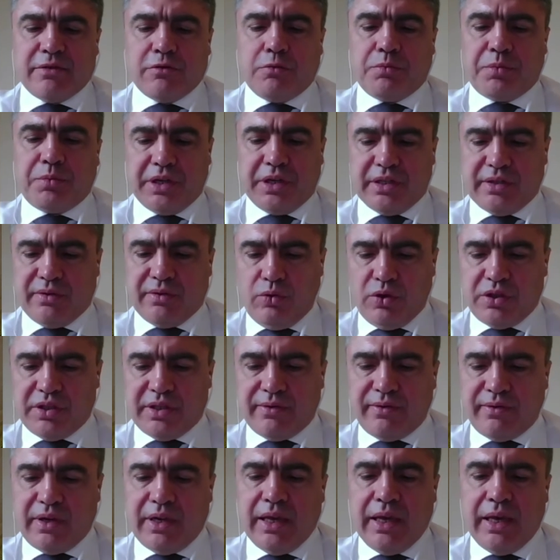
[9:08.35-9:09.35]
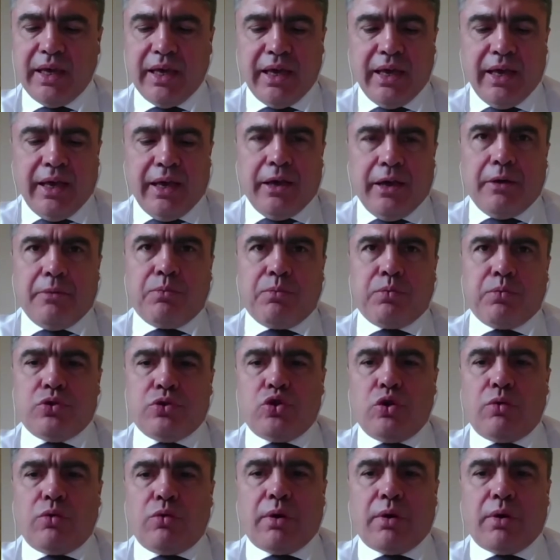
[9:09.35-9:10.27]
international competencies